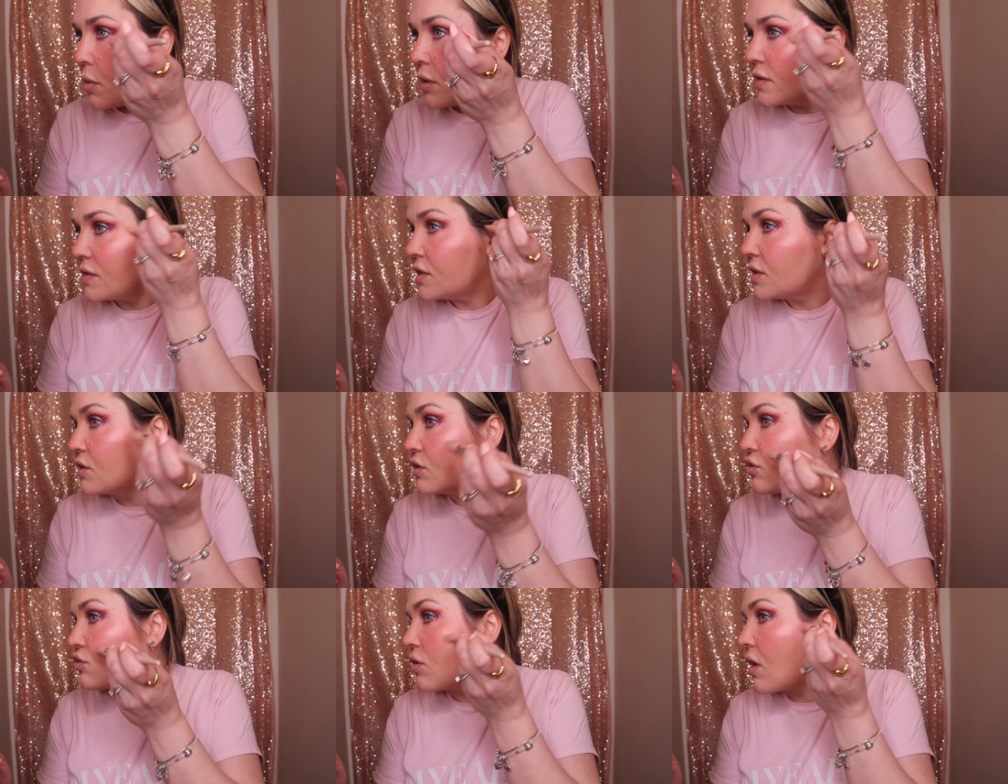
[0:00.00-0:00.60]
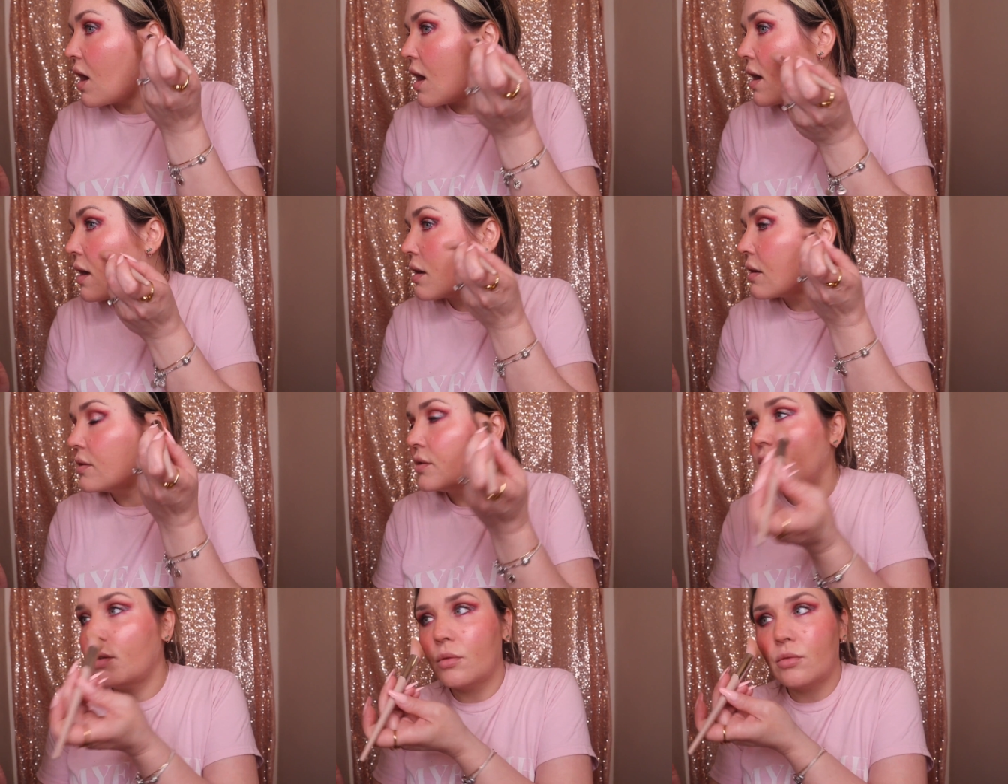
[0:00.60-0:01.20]
once it's dry.
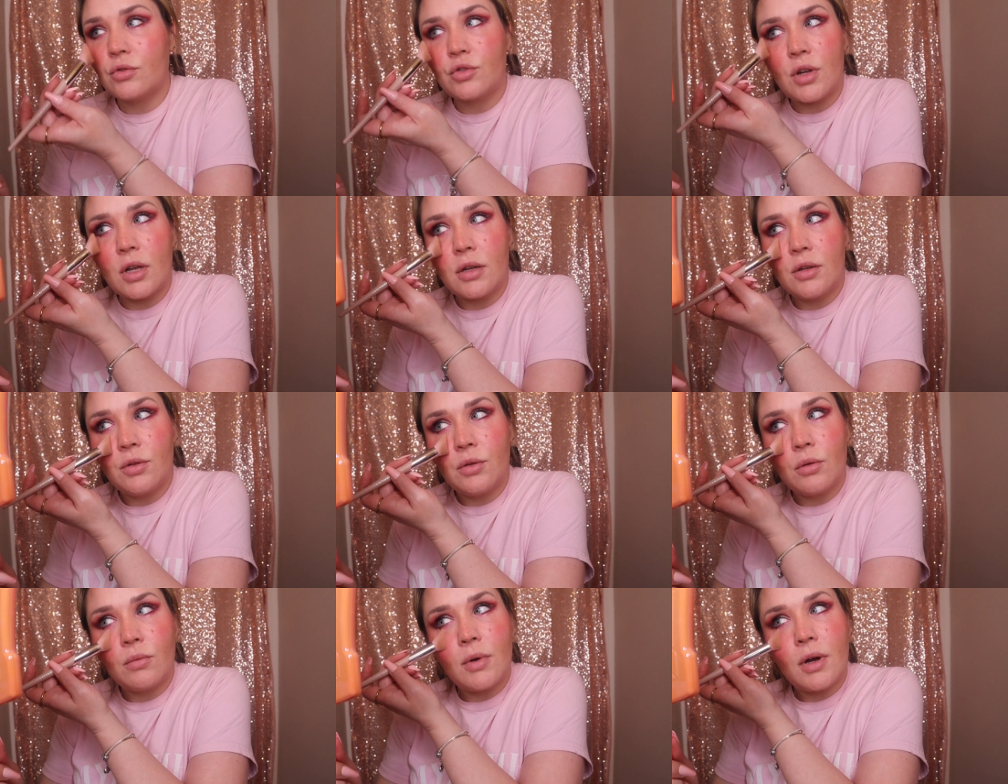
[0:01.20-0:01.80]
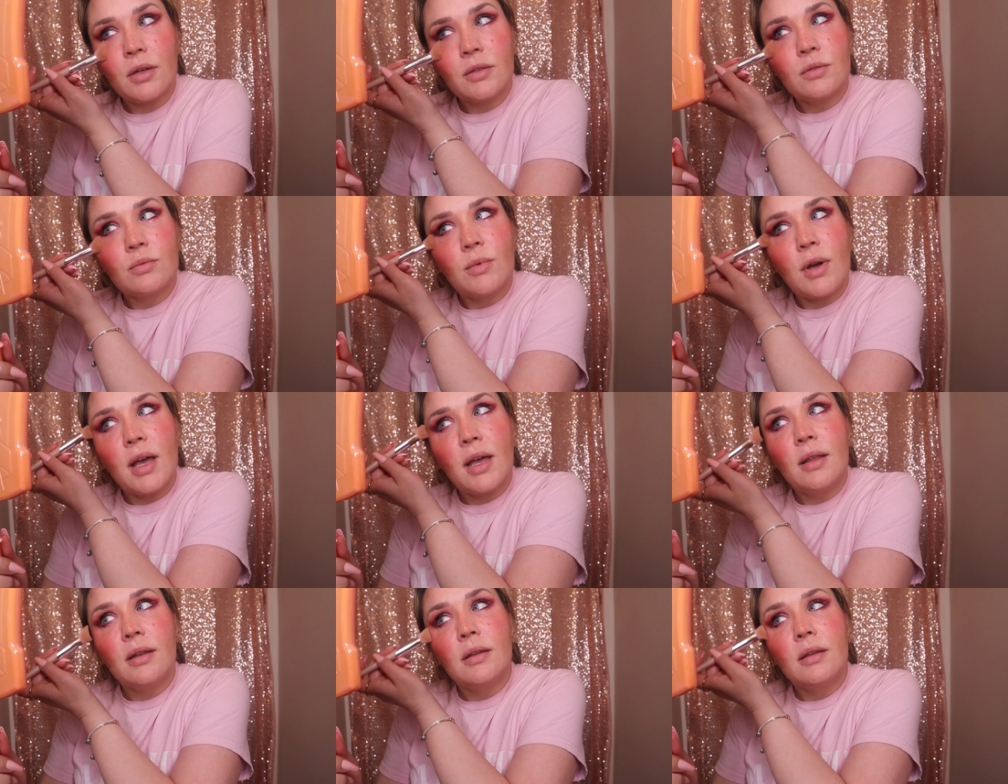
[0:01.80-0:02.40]
Don't try to do it while it's
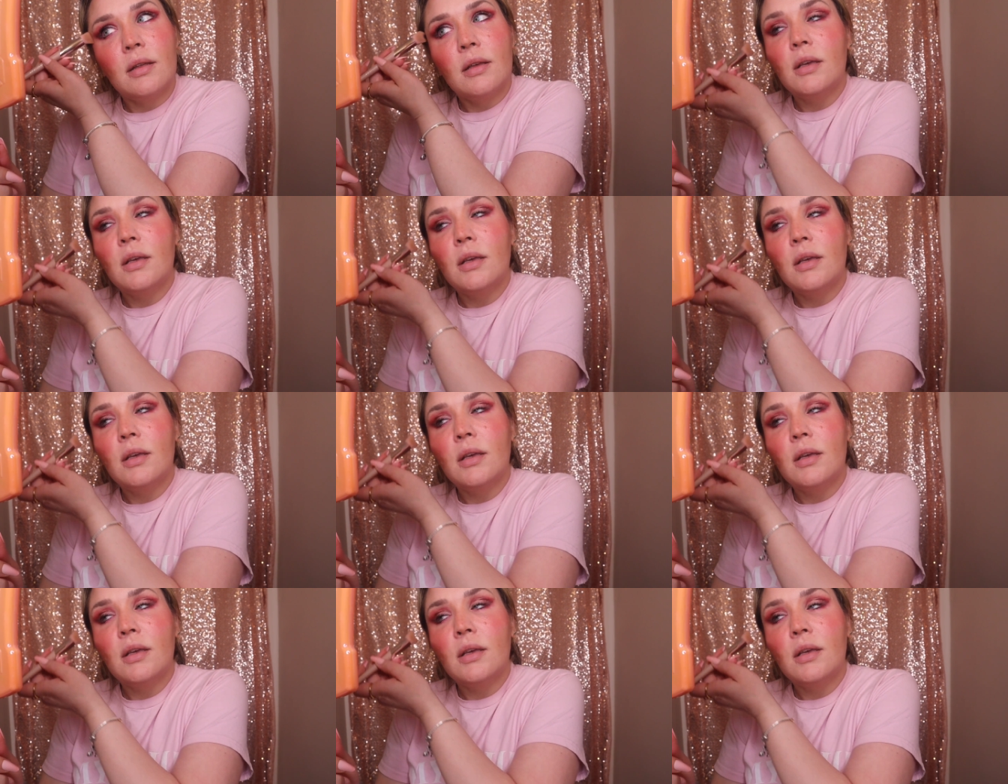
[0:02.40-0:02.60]
wet.